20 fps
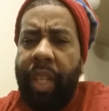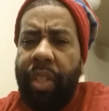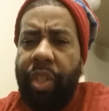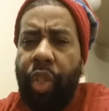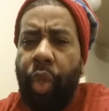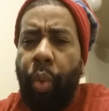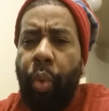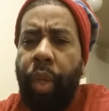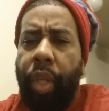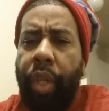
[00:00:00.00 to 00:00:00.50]

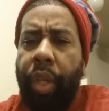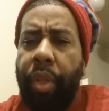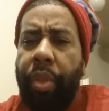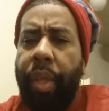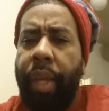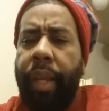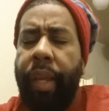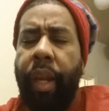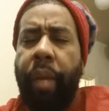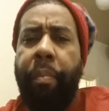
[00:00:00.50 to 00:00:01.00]
So when you're
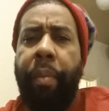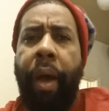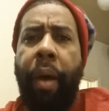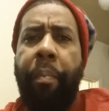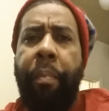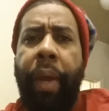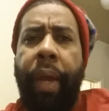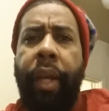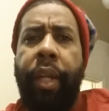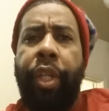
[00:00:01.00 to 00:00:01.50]
thinking about,
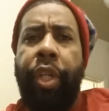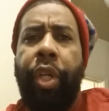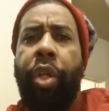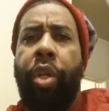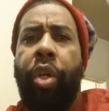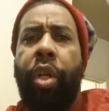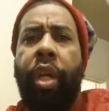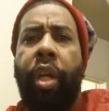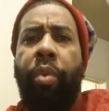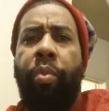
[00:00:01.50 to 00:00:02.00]
man, and you're
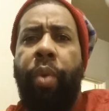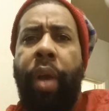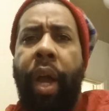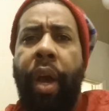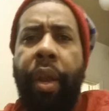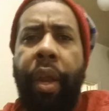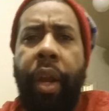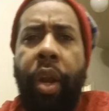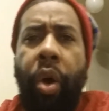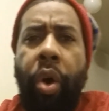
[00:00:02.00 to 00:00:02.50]
looking
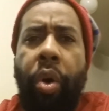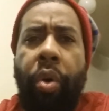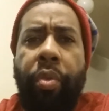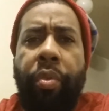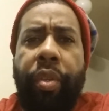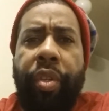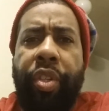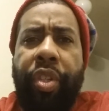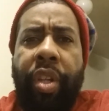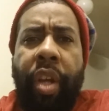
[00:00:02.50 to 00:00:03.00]
around at all
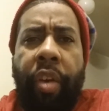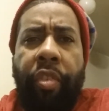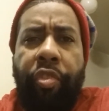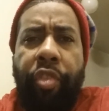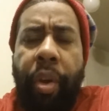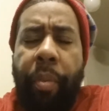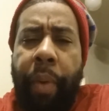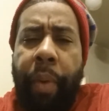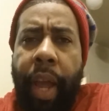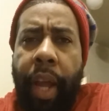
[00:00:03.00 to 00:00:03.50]
the stuff
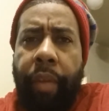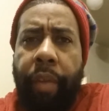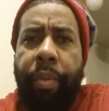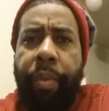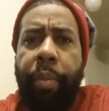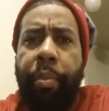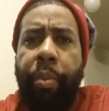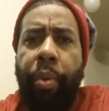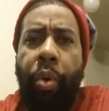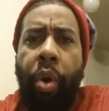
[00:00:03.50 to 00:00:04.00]
that black
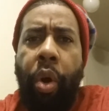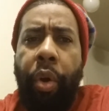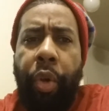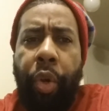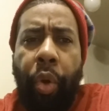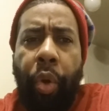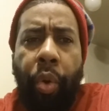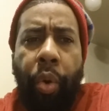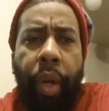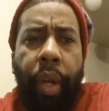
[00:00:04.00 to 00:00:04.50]
people are
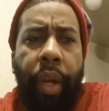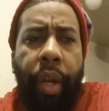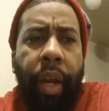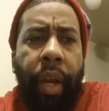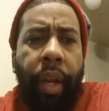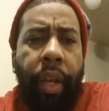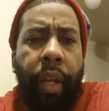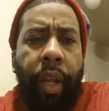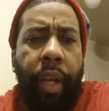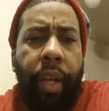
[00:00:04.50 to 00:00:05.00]
doing
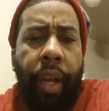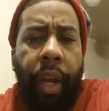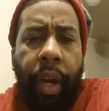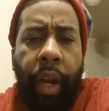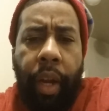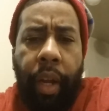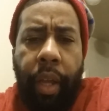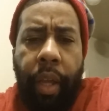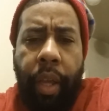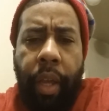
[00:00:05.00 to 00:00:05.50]
and
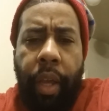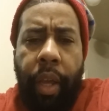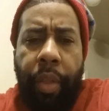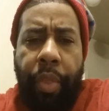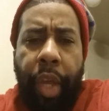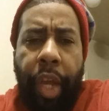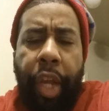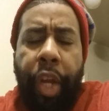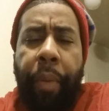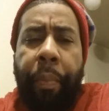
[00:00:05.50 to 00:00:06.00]
their
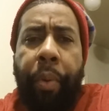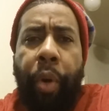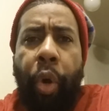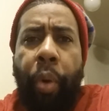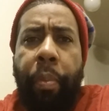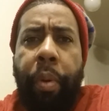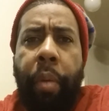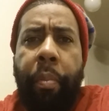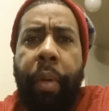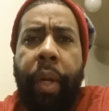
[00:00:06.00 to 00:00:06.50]

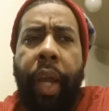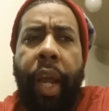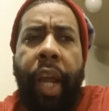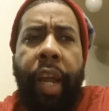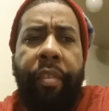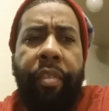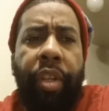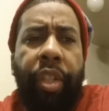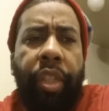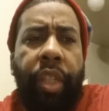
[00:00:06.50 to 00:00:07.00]
inappropriate
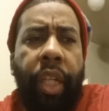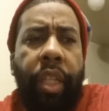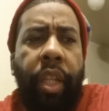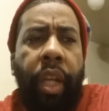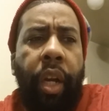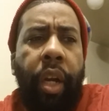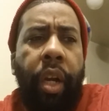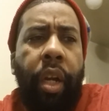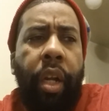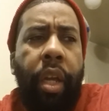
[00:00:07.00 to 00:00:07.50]
behaviors that
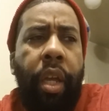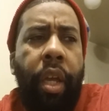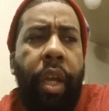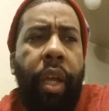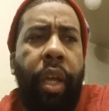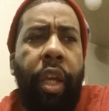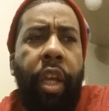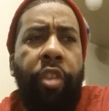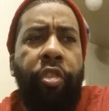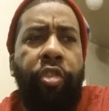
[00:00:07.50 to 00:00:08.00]
they're
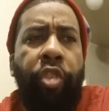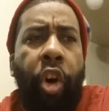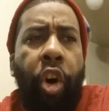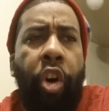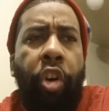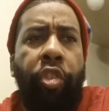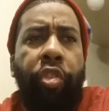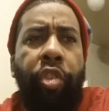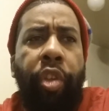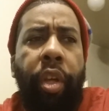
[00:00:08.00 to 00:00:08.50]

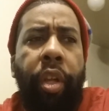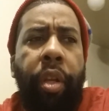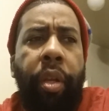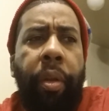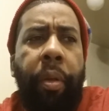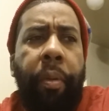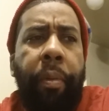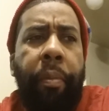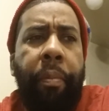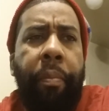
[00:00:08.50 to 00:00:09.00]
involved in,
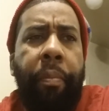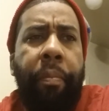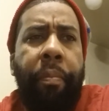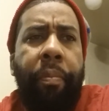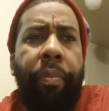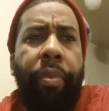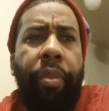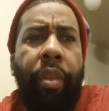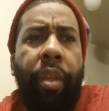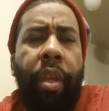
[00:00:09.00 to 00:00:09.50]

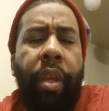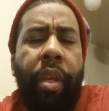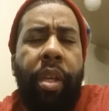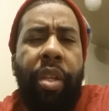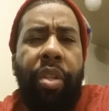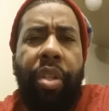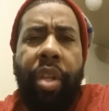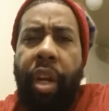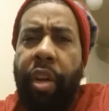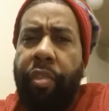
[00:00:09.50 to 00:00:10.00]

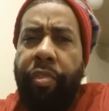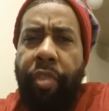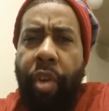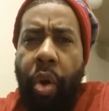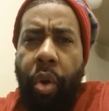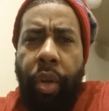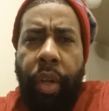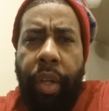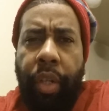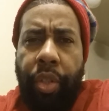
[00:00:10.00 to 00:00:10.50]
instead of
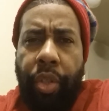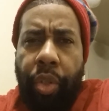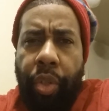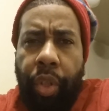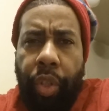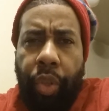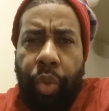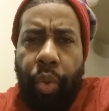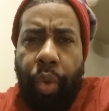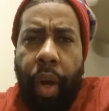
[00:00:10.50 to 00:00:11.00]
falling into
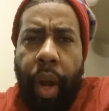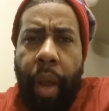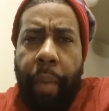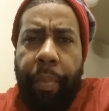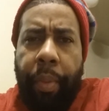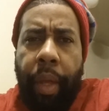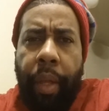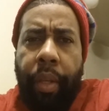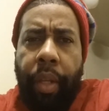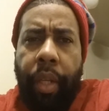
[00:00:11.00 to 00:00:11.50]
the
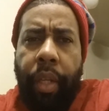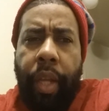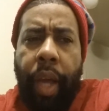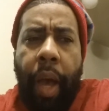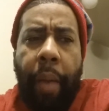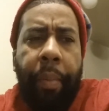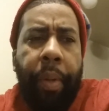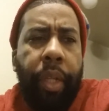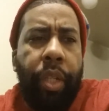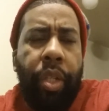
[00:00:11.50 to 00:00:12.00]
trap that the
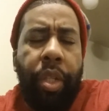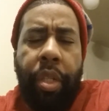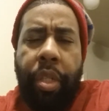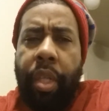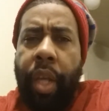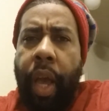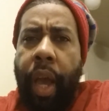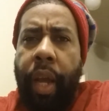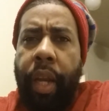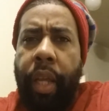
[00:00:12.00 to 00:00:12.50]
dominant
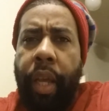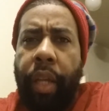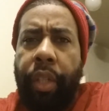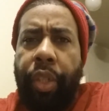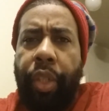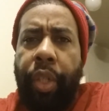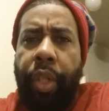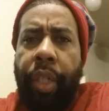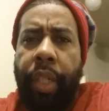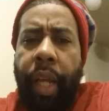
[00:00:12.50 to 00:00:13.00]
society
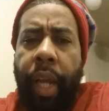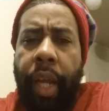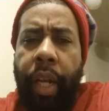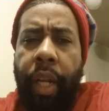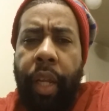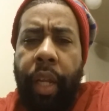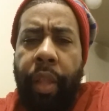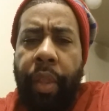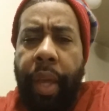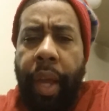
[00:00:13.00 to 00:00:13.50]
has
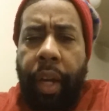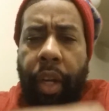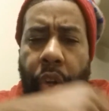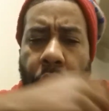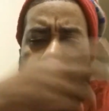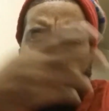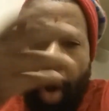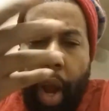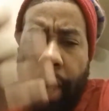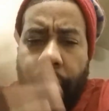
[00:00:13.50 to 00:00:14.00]
created and that
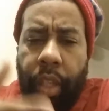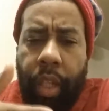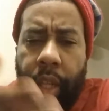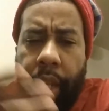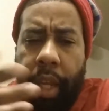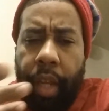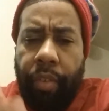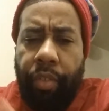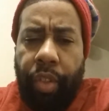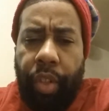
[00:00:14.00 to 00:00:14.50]
crack that
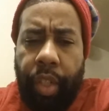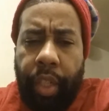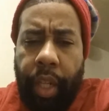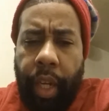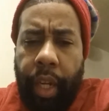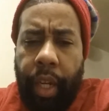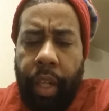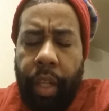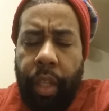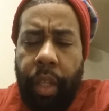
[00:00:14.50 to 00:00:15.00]
they have
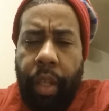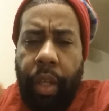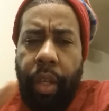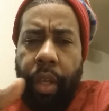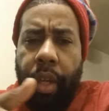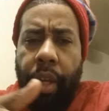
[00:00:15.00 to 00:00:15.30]
created